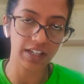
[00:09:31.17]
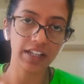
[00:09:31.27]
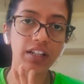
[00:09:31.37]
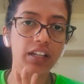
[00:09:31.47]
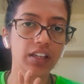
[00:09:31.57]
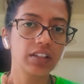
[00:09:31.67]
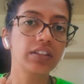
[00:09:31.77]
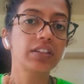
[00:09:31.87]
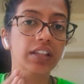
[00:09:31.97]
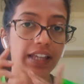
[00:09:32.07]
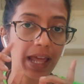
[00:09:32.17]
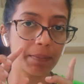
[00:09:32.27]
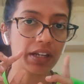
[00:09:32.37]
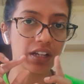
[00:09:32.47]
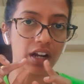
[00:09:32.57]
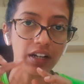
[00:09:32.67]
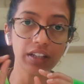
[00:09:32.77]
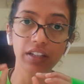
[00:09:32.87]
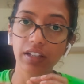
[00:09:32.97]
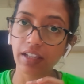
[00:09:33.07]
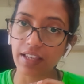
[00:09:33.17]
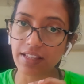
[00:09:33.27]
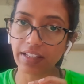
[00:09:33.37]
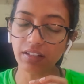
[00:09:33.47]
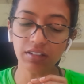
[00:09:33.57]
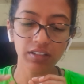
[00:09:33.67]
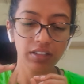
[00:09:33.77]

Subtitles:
In the Kanban card is like the